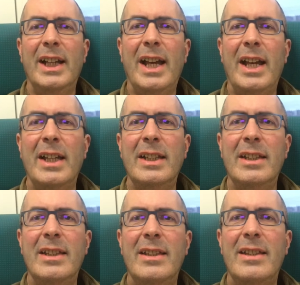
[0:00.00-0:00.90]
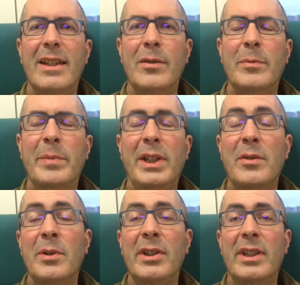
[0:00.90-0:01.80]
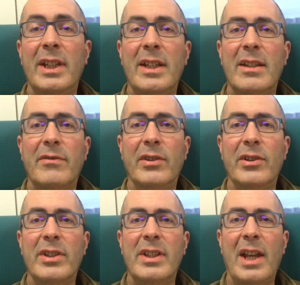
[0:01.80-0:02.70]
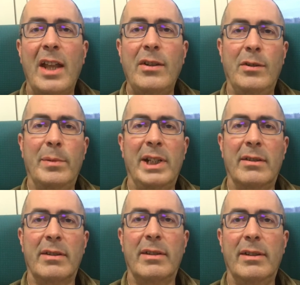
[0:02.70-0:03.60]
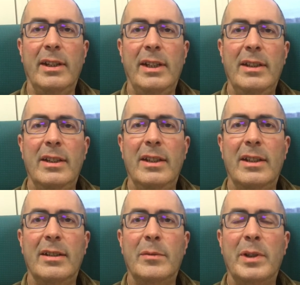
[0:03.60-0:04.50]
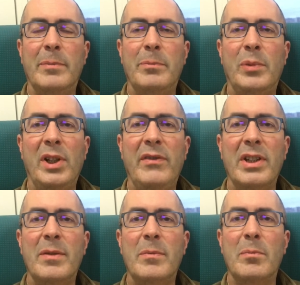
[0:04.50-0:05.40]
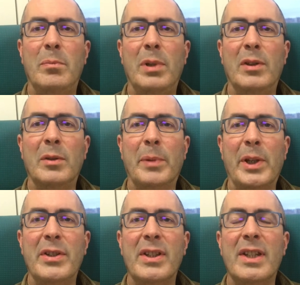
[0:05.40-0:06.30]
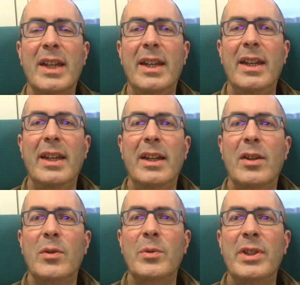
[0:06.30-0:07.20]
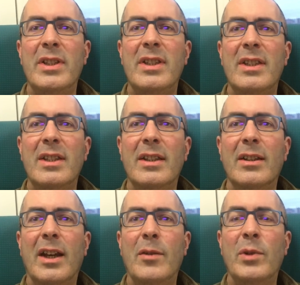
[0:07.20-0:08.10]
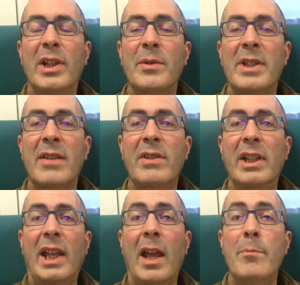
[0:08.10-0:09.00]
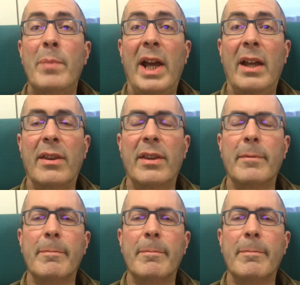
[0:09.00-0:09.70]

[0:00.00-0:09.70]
And because one of the things I forgot to tell you about in my previous blog post was when I was having the Campath